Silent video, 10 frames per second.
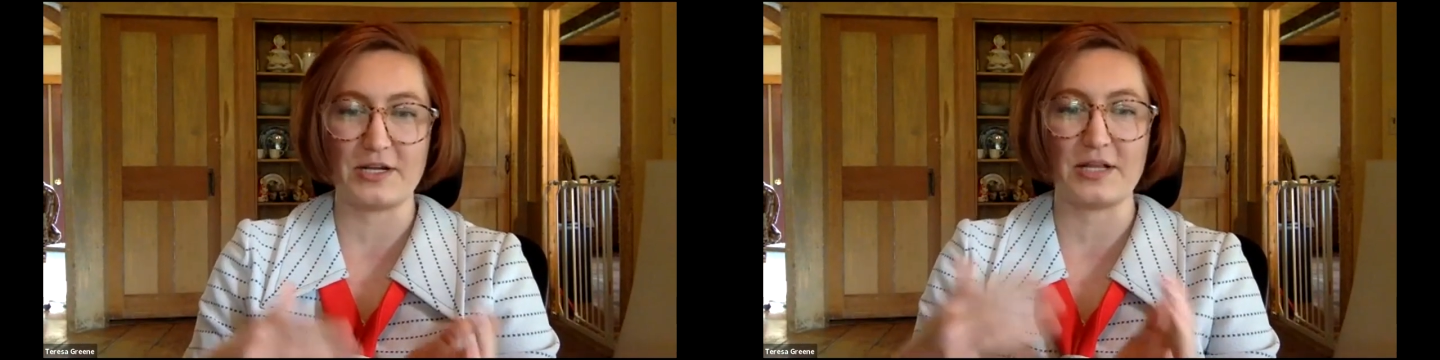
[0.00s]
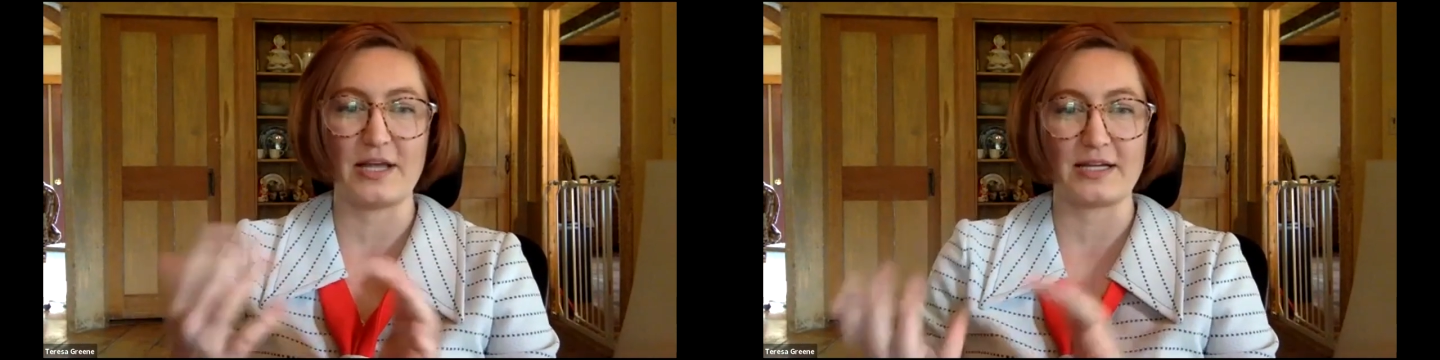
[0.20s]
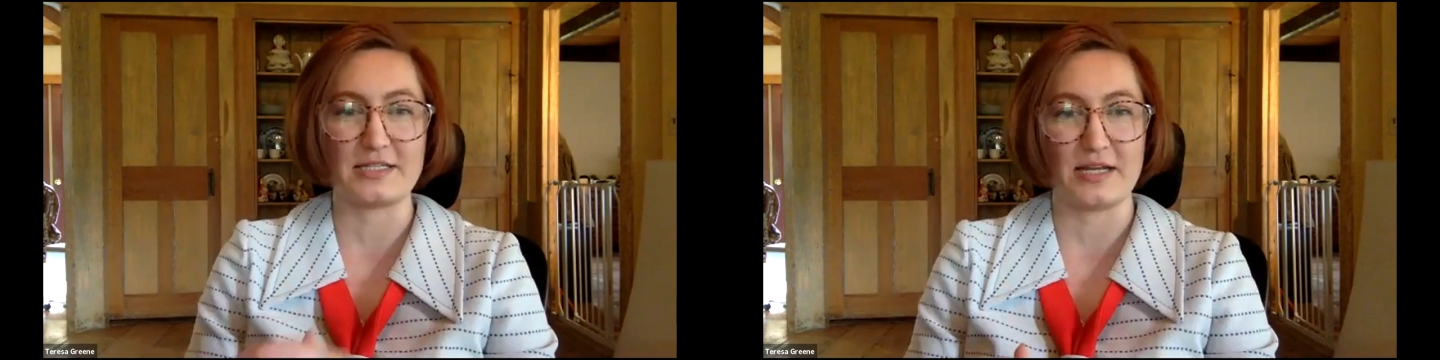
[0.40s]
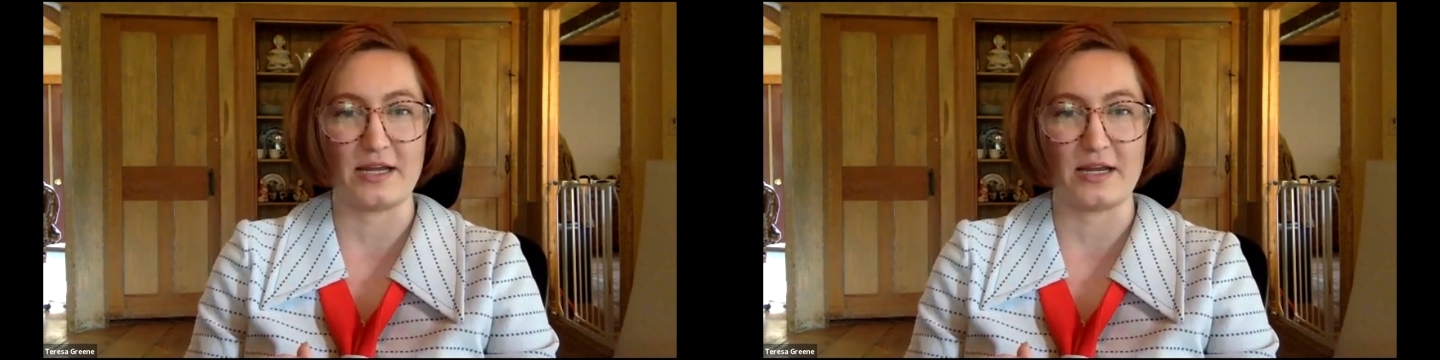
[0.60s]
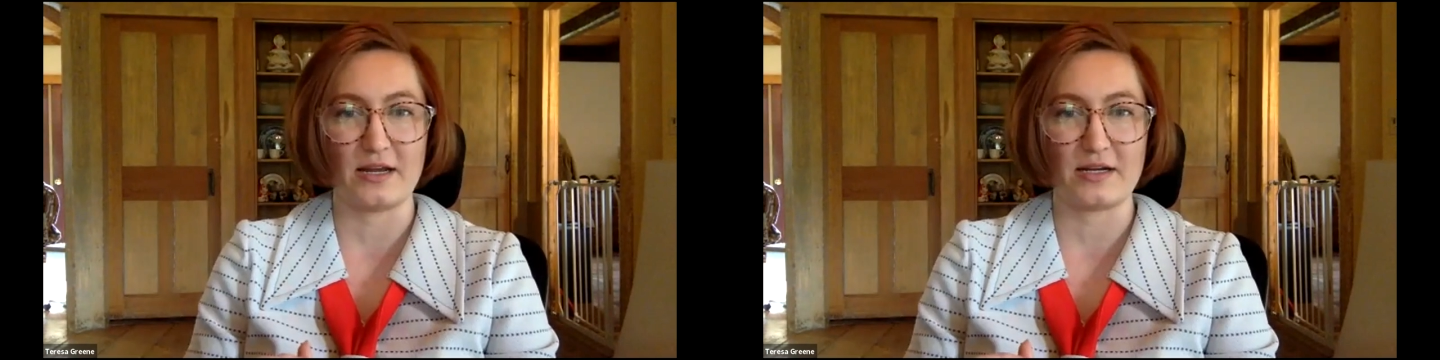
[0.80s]

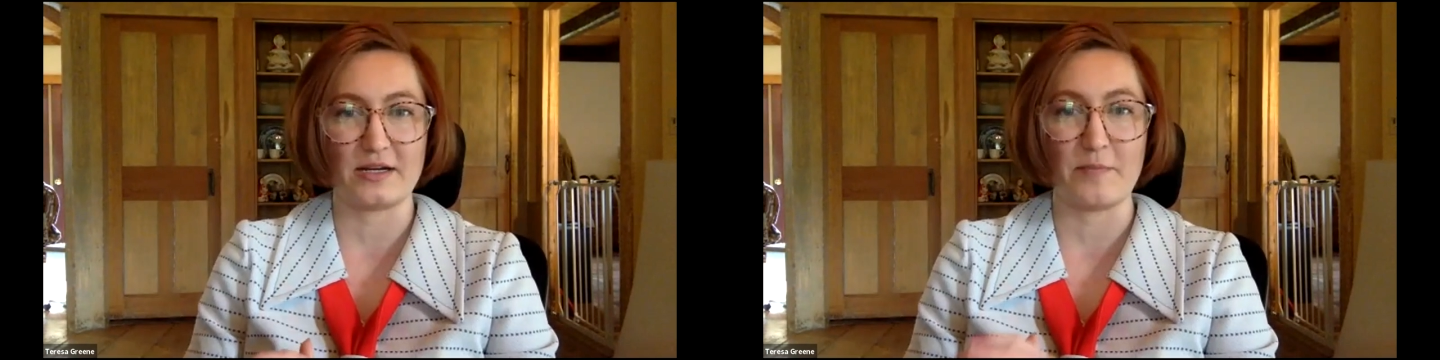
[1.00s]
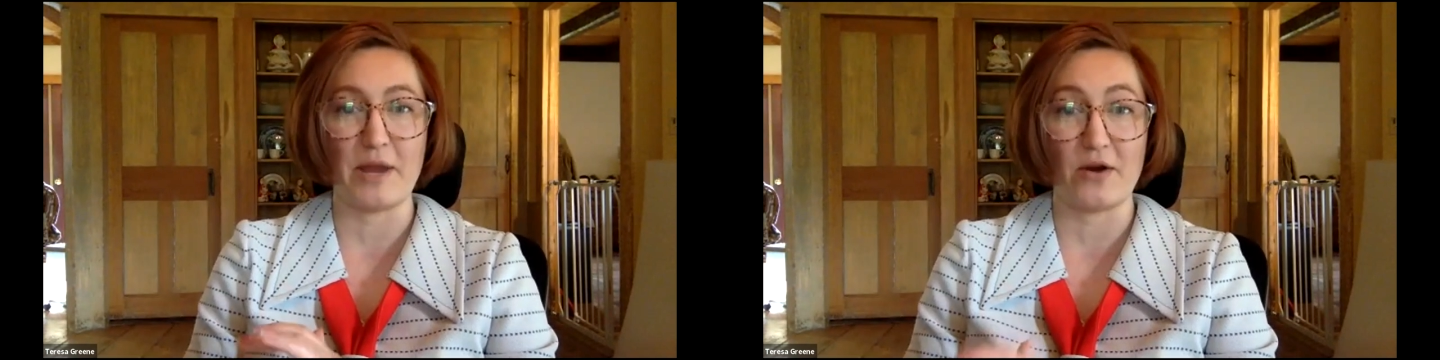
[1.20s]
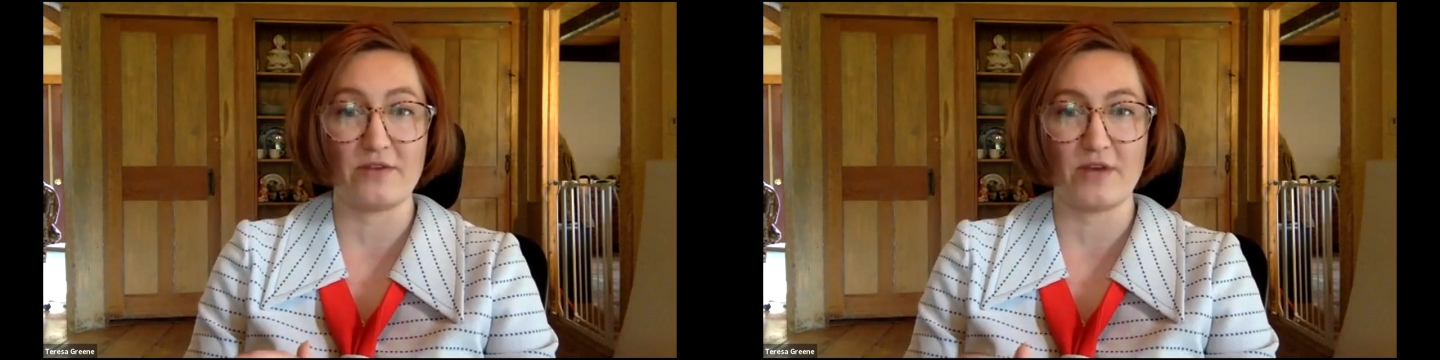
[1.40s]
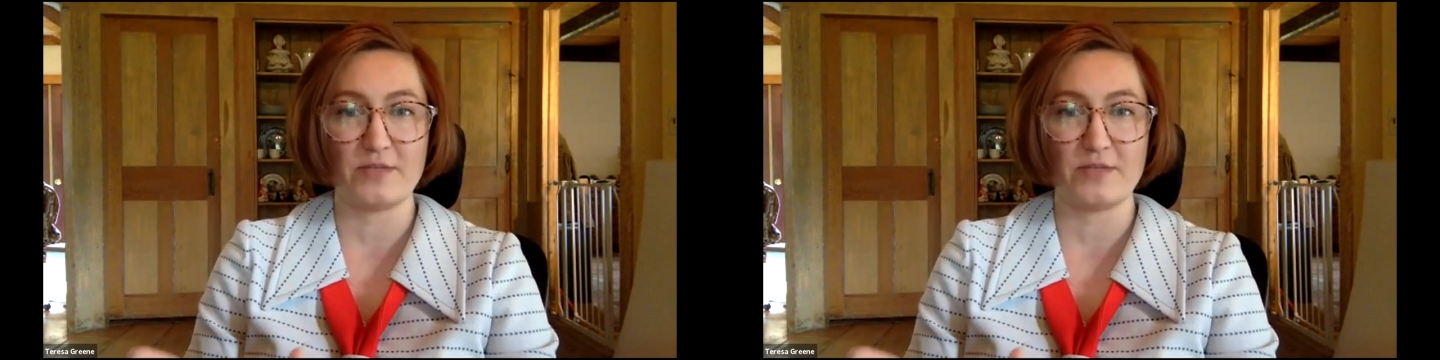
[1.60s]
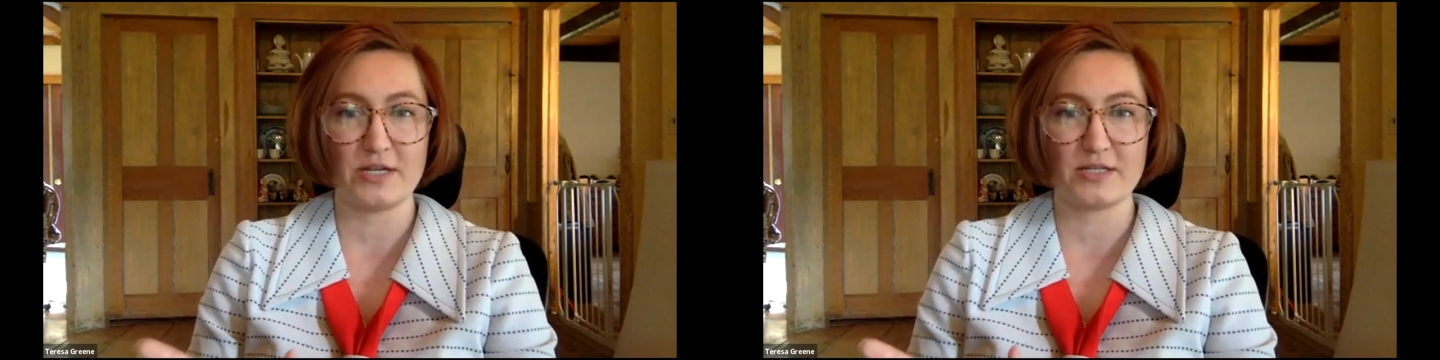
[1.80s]
collecting comparative
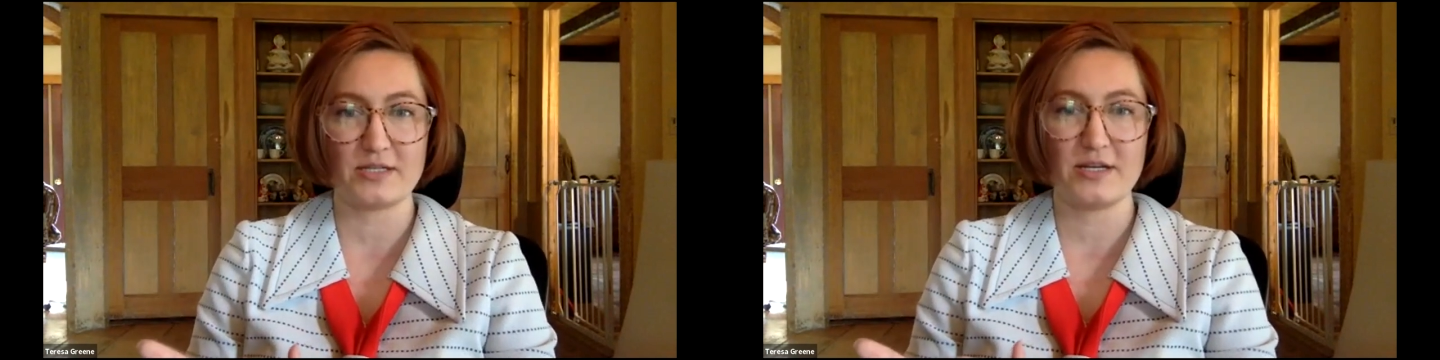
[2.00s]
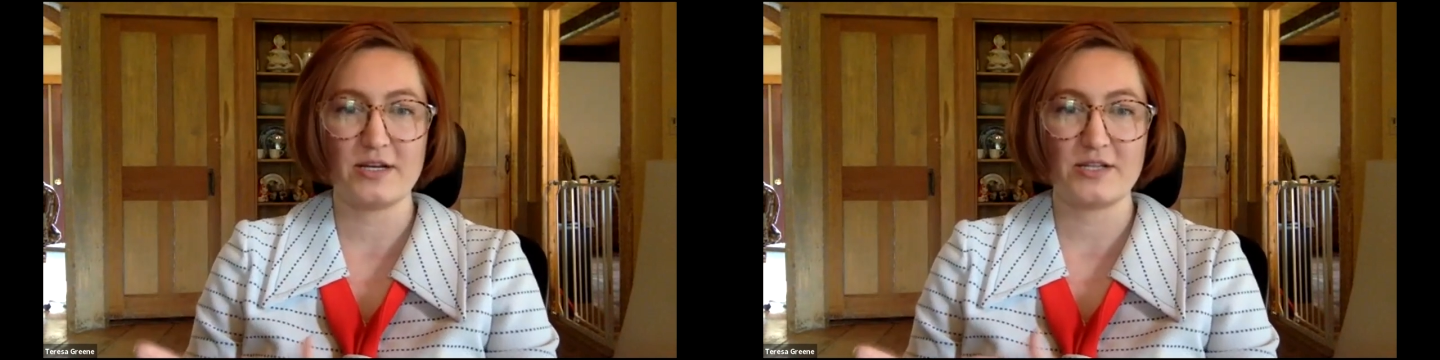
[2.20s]
objects.